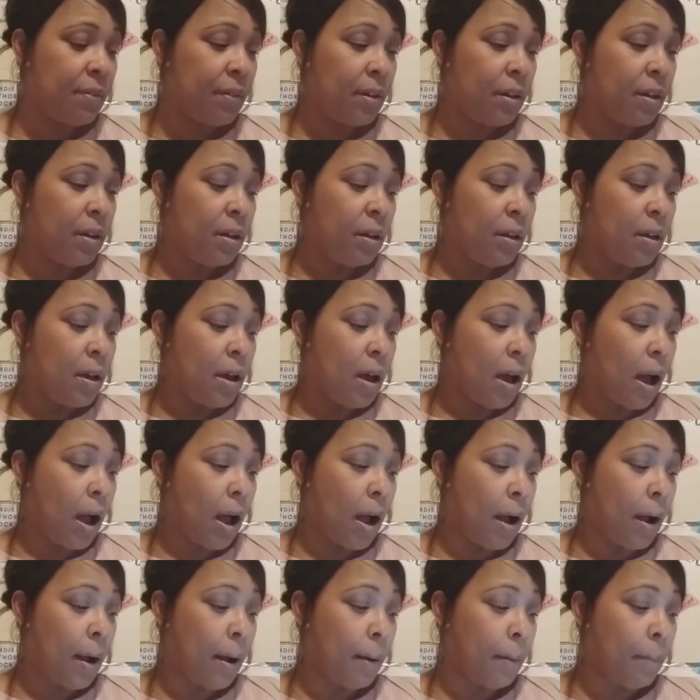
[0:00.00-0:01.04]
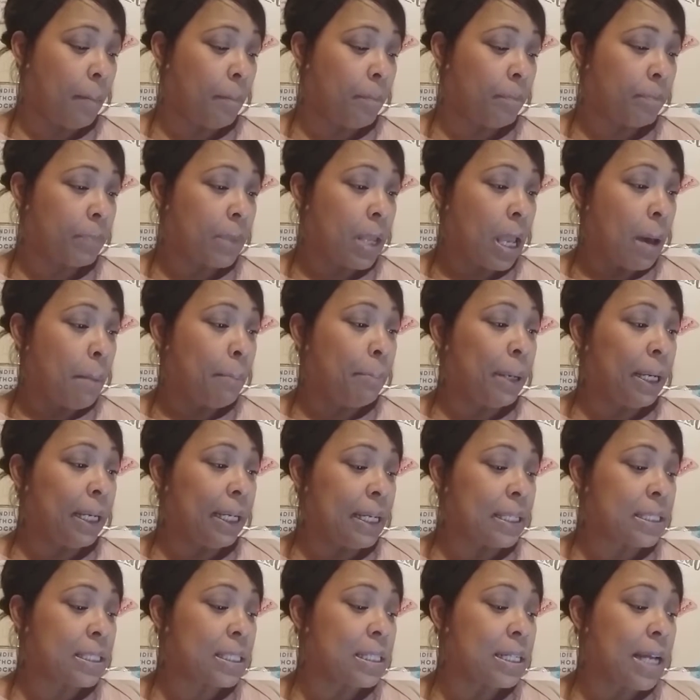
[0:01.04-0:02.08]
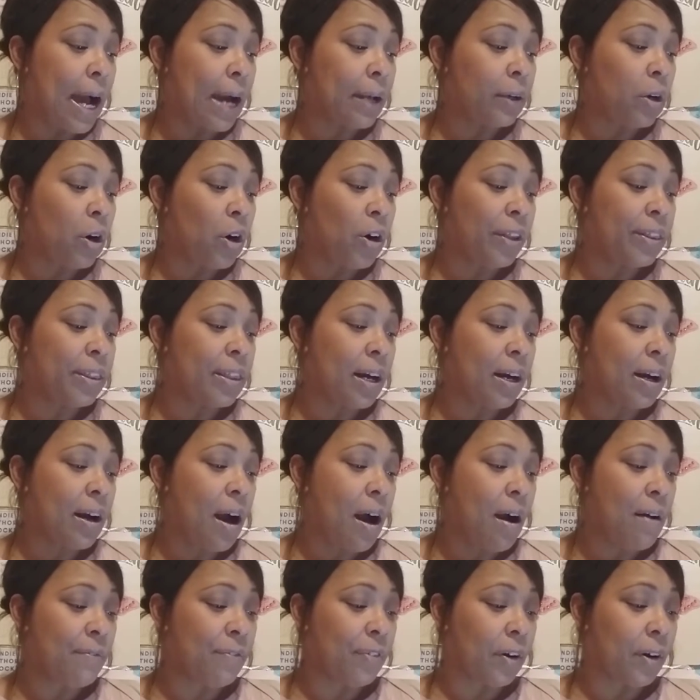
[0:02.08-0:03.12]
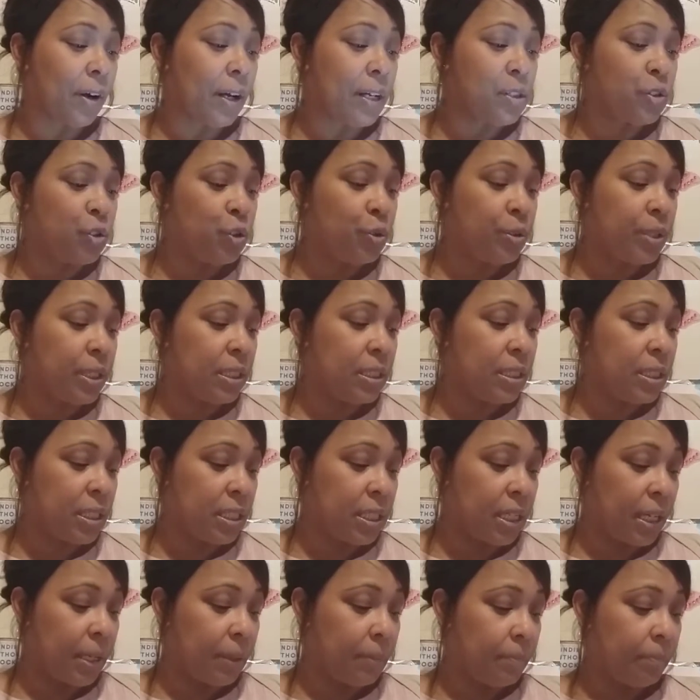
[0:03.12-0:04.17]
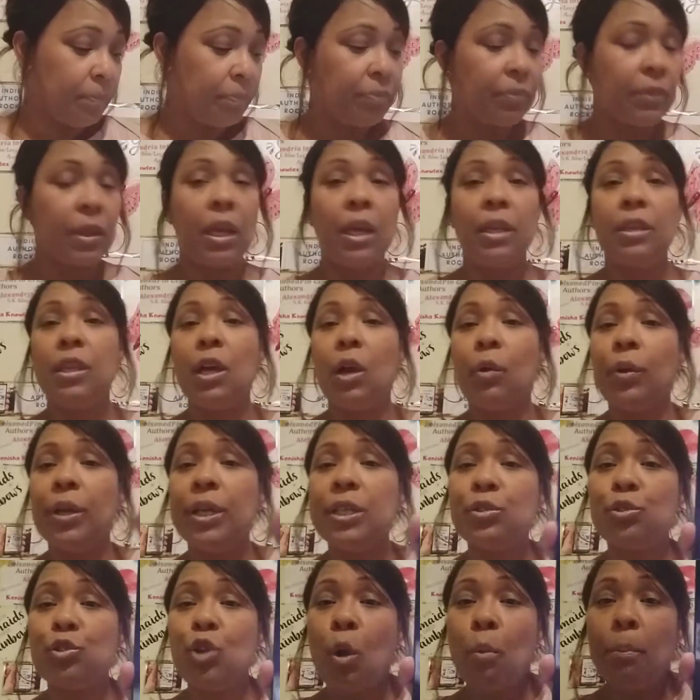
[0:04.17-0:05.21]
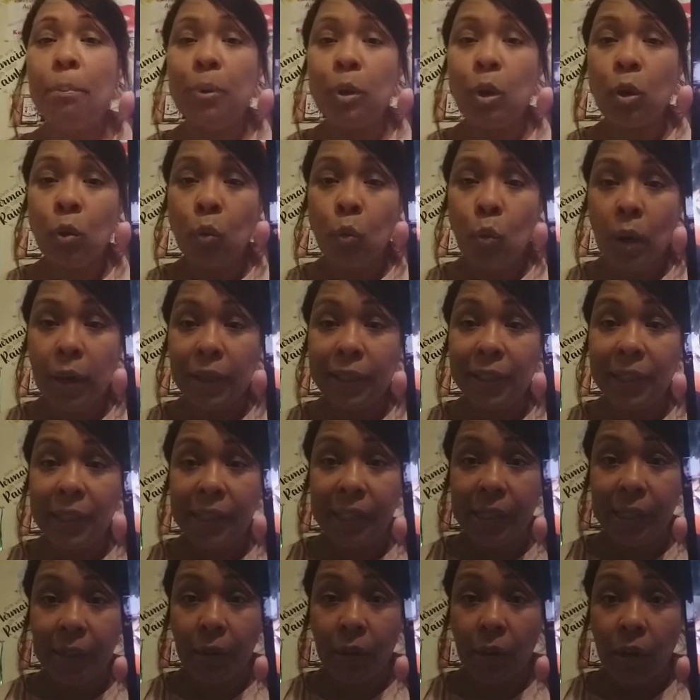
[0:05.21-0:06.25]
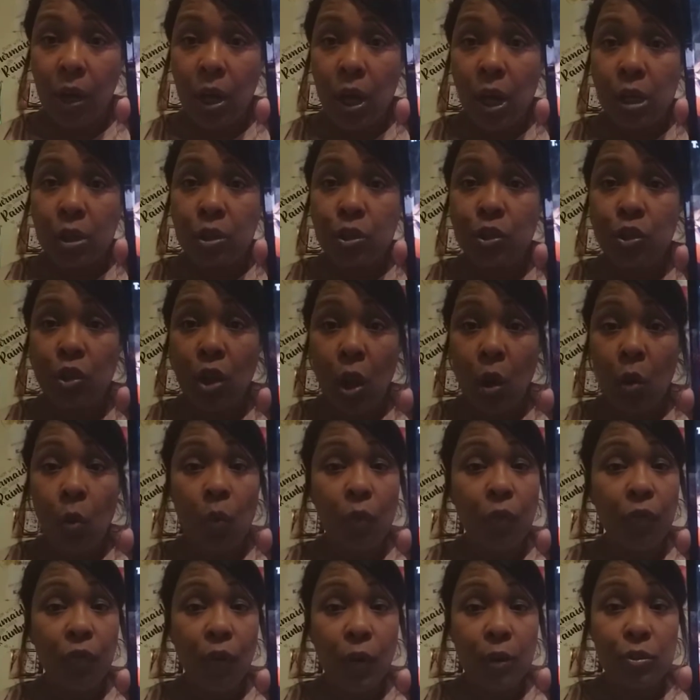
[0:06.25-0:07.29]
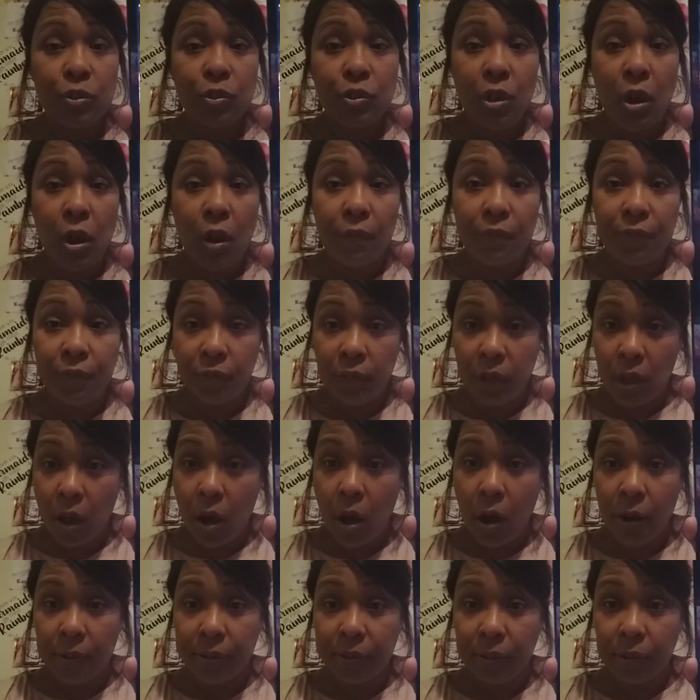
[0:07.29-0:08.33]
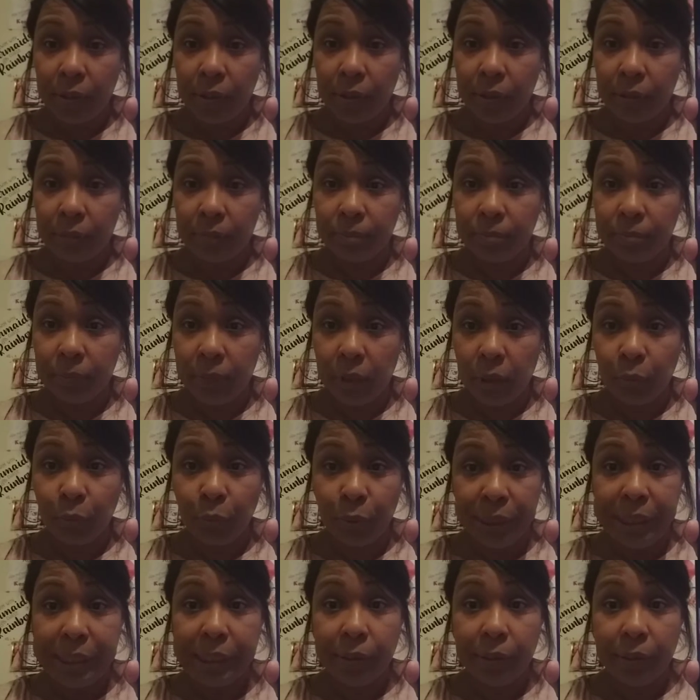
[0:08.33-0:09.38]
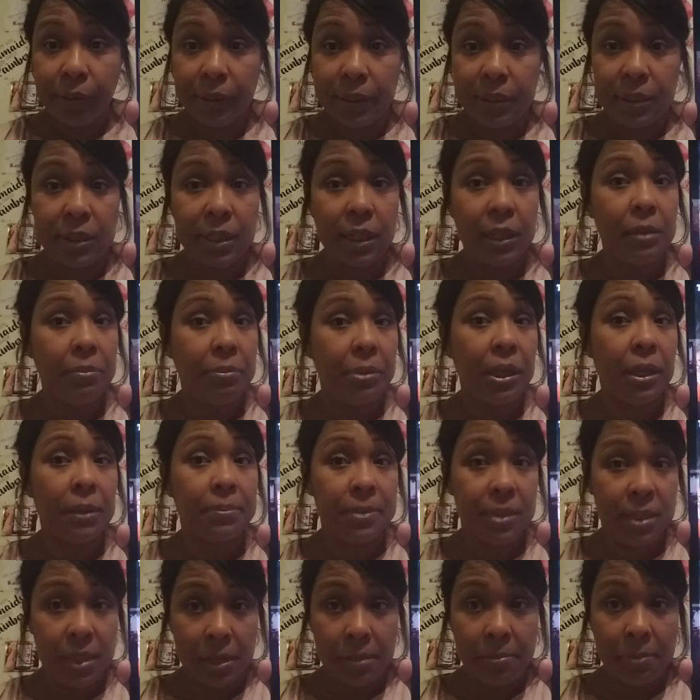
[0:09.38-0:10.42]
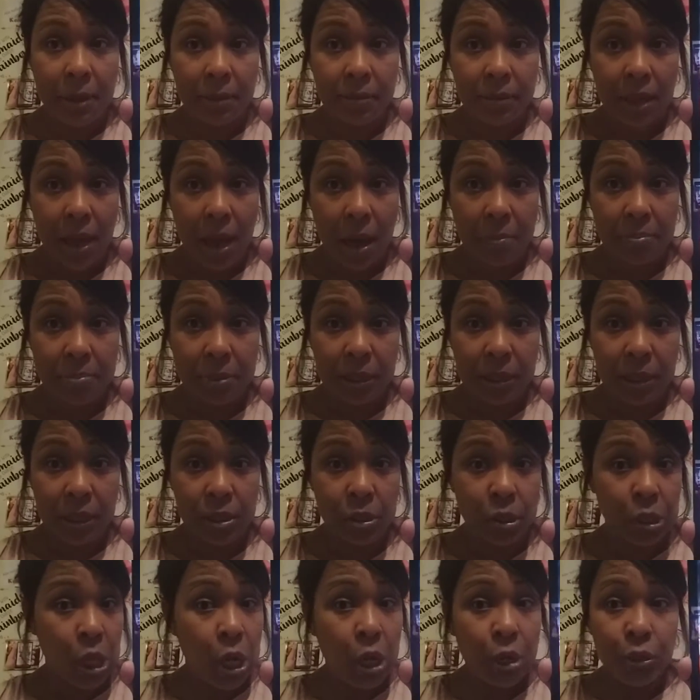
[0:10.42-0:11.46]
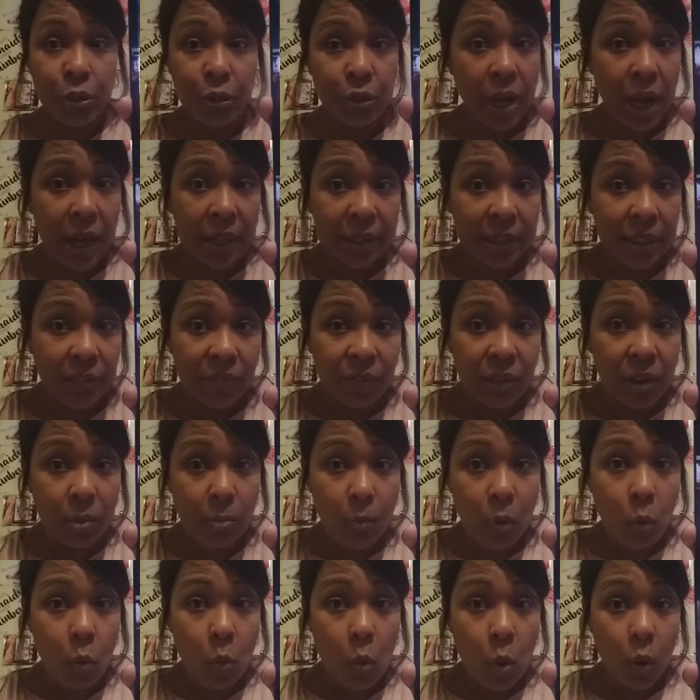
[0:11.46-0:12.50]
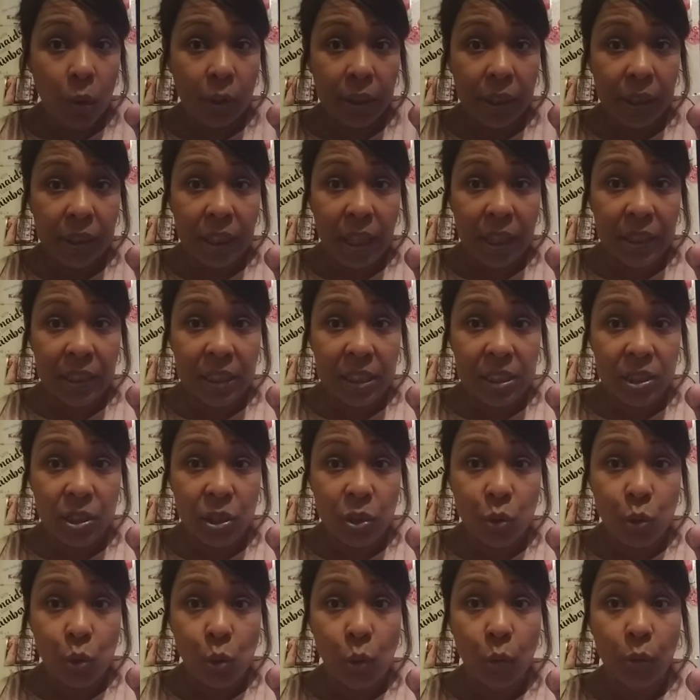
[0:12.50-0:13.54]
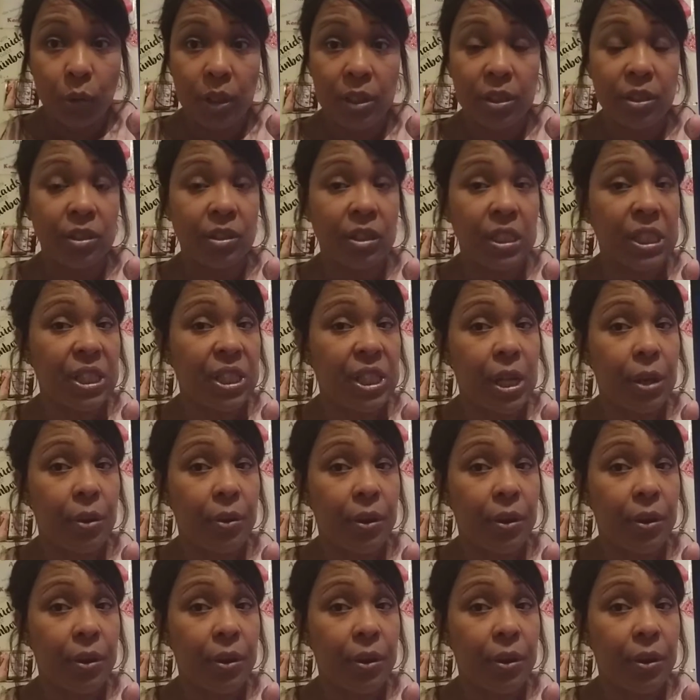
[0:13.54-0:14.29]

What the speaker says: But it's not on the cover, as you can see. There is no book 1 here. So first off, the reader is going to be upset about that, because you're not giving them a warning that this is a series.